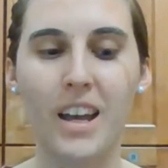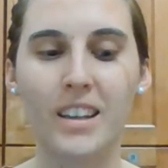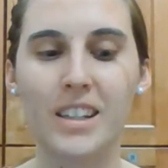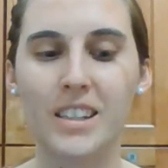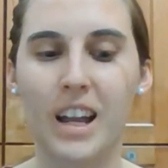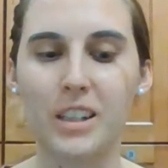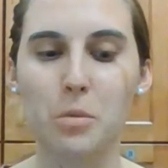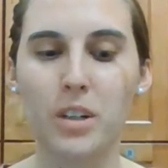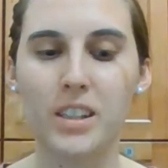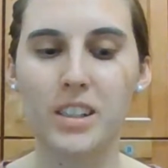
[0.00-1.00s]
This next
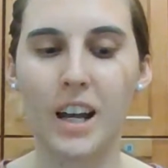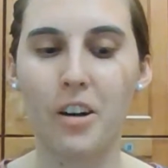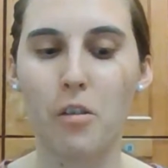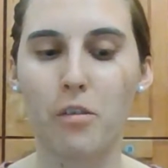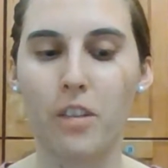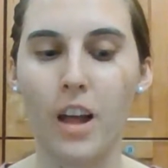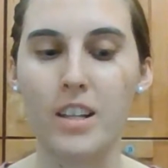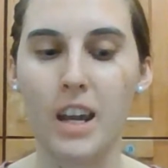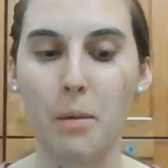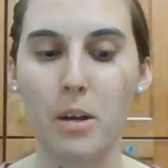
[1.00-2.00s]
one is titled Flood
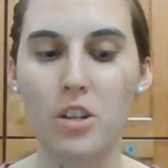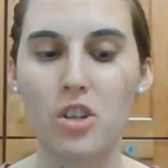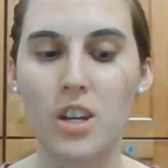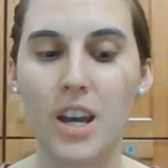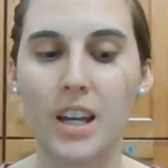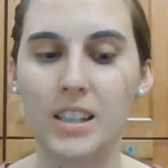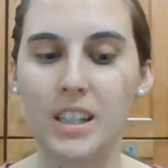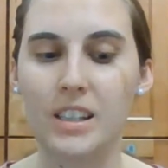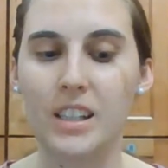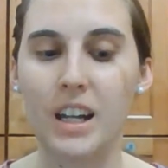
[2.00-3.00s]
Damage. It
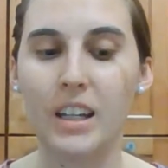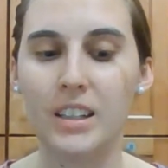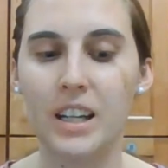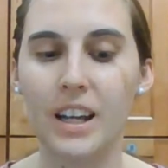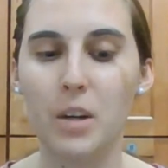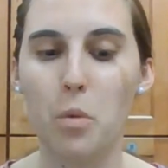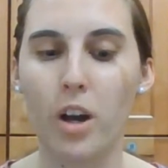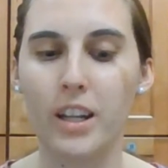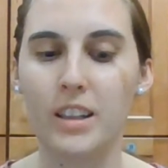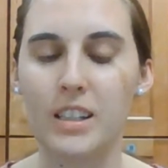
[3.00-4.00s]
says in
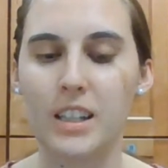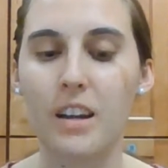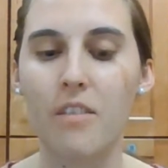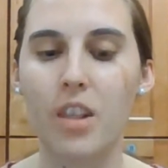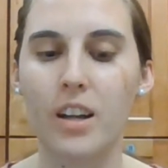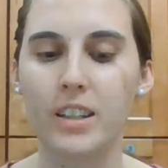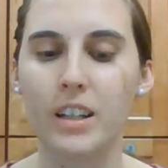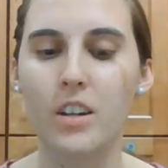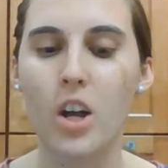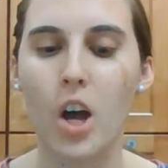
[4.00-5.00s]
1881 in the city of
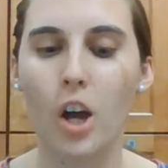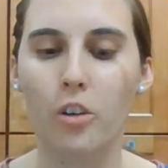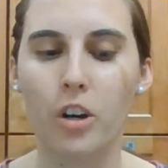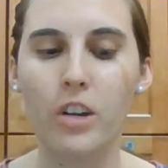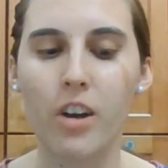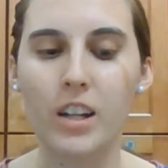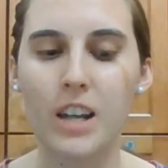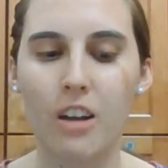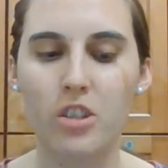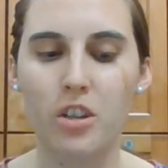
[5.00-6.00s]
London, a creek ran
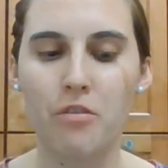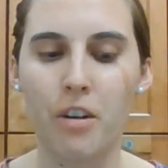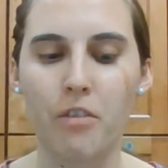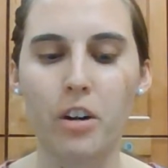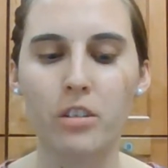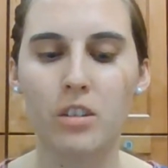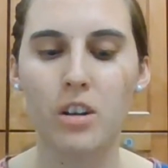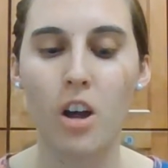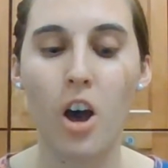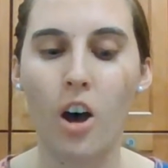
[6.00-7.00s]
down to the river.
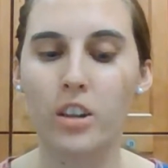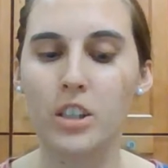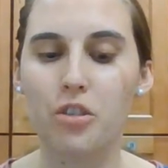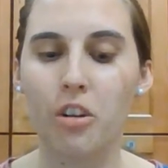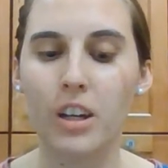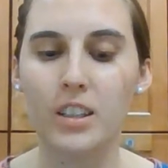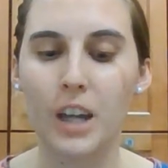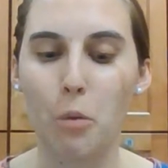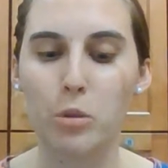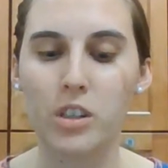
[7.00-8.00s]
On this creek, a
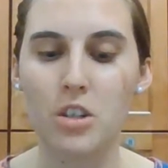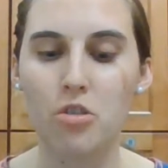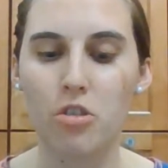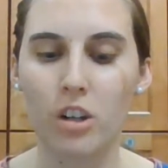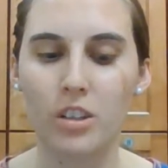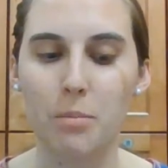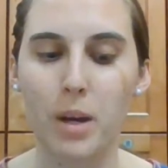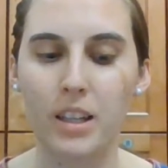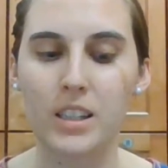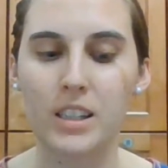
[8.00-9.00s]
dam was constructed
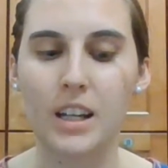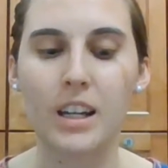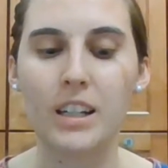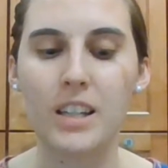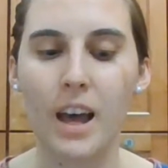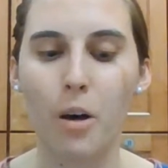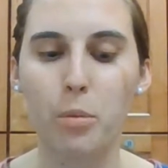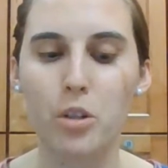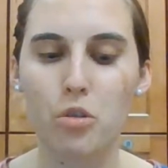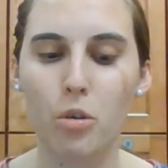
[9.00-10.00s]
by the city to help
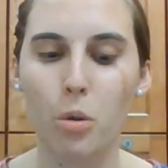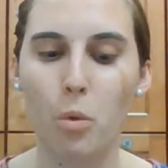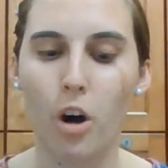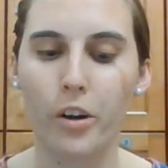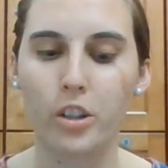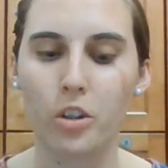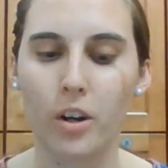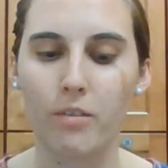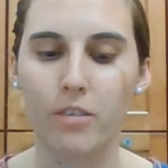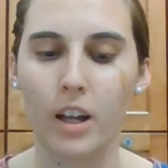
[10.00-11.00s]
control the water
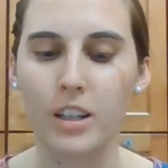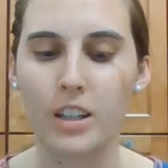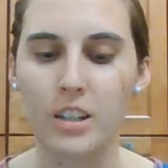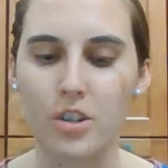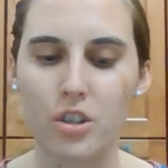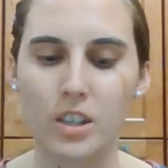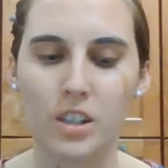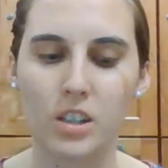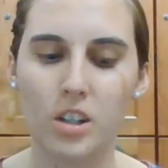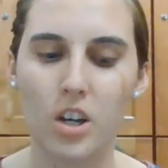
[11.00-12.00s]
during flood conditions.